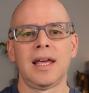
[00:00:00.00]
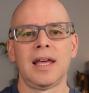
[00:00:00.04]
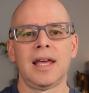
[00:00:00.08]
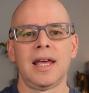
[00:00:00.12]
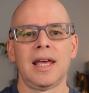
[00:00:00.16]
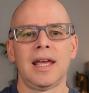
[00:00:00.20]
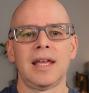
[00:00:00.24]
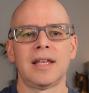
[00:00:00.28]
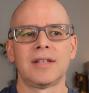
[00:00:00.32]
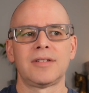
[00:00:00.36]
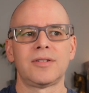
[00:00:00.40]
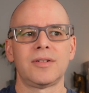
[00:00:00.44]

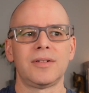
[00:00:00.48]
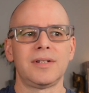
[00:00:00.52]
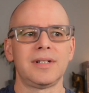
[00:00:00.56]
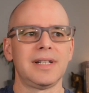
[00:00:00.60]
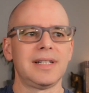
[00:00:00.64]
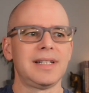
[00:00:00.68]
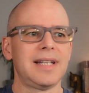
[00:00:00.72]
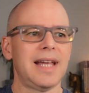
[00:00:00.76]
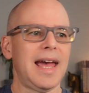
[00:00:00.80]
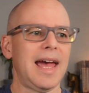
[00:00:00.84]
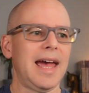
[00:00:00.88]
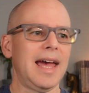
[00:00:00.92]
certain
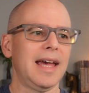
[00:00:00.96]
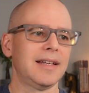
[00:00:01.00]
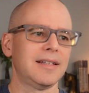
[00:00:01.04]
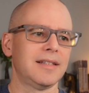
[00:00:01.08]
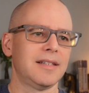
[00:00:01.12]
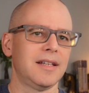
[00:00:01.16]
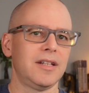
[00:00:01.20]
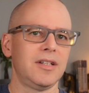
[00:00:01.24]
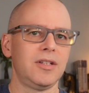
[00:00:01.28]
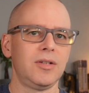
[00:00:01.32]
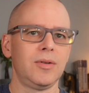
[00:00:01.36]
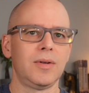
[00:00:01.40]
attacks
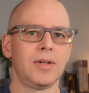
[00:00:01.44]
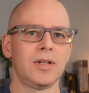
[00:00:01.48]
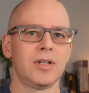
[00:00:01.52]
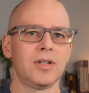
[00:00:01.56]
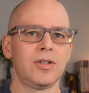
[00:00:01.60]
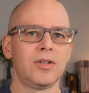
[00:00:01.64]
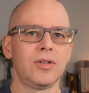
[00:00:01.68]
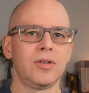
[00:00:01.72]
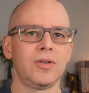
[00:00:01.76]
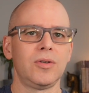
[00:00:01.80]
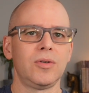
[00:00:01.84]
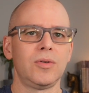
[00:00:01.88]
that you can
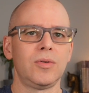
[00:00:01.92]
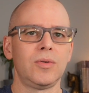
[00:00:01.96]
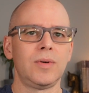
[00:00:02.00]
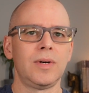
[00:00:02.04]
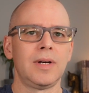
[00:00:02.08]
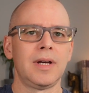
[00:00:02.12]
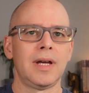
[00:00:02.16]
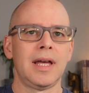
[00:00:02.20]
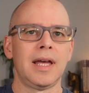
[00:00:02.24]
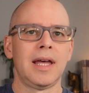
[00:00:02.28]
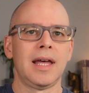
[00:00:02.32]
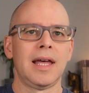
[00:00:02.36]
do
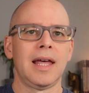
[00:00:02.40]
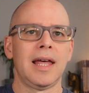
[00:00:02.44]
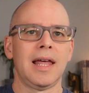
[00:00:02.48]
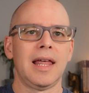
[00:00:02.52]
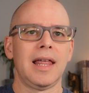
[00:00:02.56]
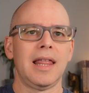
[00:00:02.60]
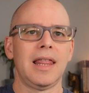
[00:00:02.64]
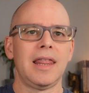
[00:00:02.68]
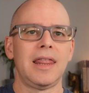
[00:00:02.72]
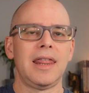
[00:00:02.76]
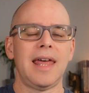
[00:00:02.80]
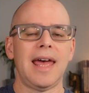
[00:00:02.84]

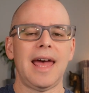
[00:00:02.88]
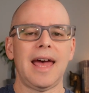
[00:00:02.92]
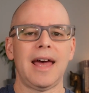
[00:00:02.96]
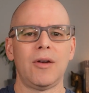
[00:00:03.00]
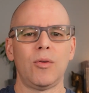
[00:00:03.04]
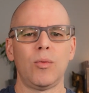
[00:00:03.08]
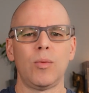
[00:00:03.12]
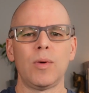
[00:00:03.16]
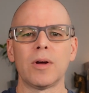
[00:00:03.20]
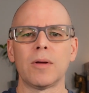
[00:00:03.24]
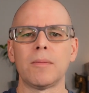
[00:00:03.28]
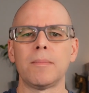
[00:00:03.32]
that
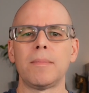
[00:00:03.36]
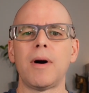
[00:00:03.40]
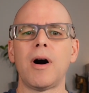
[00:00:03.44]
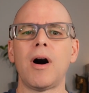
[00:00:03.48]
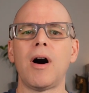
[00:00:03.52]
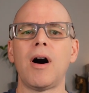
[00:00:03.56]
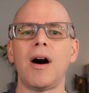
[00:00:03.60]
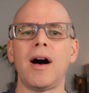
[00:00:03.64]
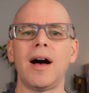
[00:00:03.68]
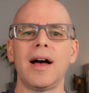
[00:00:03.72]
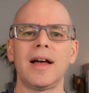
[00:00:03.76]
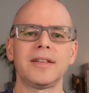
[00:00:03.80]
will
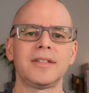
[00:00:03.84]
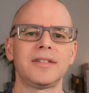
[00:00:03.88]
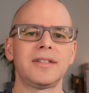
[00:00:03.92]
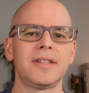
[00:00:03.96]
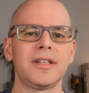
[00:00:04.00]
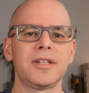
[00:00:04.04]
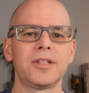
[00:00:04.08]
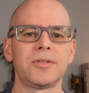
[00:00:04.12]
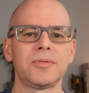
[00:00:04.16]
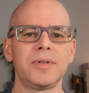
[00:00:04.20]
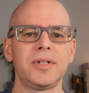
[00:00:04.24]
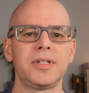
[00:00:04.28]
pause
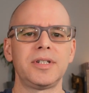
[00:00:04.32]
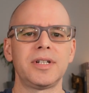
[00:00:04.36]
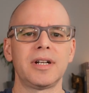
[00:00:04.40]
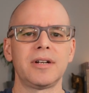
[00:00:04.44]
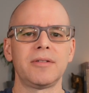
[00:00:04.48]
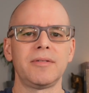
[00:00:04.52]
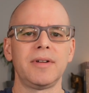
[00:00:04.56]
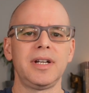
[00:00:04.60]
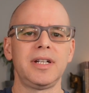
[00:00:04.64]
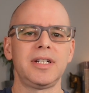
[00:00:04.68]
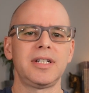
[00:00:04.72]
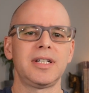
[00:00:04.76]
this
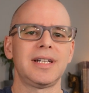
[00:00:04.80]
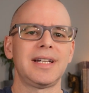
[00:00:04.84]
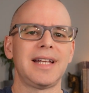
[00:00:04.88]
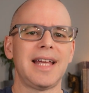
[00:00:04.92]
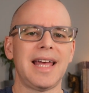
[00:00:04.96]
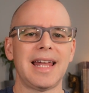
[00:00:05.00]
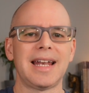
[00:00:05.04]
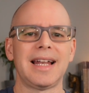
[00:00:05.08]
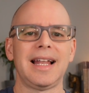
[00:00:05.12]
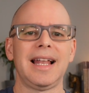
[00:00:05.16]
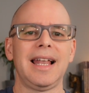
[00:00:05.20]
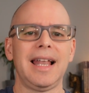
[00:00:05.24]
regeneration
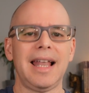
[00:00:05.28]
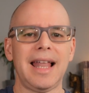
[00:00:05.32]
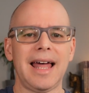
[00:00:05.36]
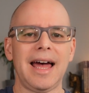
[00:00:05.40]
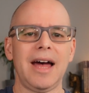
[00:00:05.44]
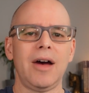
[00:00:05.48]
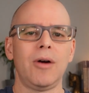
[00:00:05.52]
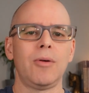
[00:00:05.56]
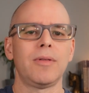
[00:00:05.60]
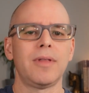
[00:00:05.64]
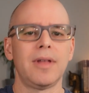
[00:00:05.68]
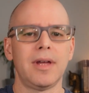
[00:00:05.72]
and
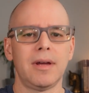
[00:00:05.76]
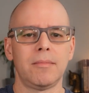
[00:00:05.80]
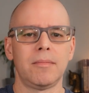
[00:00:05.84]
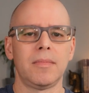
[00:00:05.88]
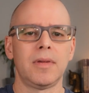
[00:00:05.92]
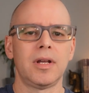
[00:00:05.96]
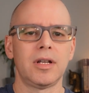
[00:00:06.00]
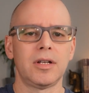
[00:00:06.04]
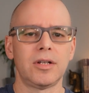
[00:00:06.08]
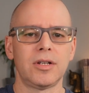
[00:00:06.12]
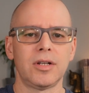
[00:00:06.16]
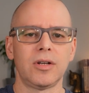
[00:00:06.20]
allow
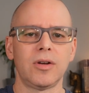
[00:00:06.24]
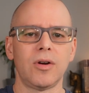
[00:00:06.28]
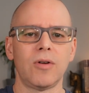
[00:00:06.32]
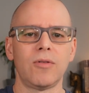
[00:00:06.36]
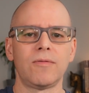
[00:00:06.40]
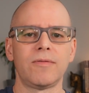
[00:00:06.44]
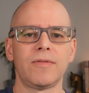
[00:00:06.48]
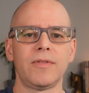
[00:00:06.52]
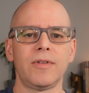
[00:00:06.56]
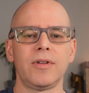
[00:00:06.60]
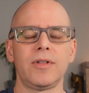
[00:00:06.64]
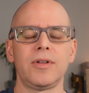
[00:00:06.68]
them to go
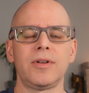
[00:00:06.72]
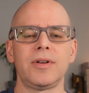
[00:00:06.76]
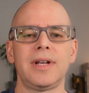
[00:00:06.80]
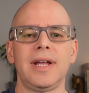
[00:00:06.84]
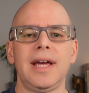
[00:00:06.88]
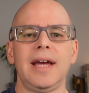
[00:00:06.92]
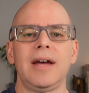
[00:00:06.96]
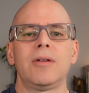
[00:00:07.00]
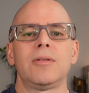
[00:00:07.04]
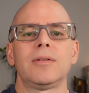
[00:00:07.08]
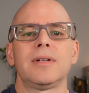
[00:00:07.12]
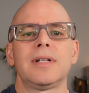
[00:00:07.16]
further
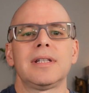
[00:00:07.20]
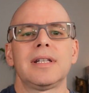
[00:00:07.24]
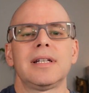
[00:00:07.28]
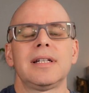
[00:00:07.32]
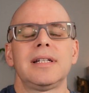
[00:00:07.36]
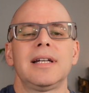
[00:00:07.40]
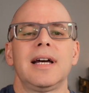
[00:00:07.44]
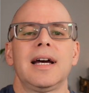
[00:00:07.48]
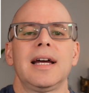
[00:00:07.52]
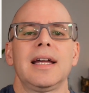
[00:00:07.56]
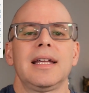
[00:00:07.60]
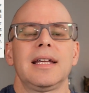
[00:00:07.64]
down in the
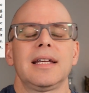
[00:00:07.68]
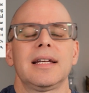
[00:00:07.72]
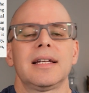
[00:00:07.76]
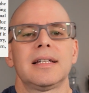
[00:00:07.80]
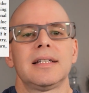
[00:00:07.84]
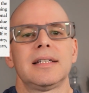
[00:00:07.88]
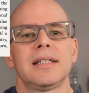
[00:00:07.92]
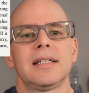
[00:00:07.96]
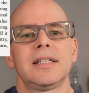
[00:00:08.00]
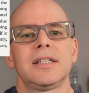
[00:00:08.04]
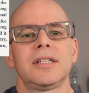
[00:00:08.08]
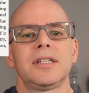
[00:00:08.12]
dying
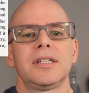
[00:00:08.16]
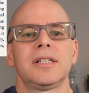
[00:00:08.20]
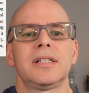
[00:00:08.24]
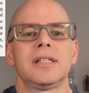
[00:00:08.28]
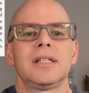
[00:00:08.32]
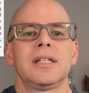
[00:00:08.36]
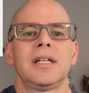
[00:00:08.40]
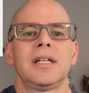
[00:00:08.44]
condition.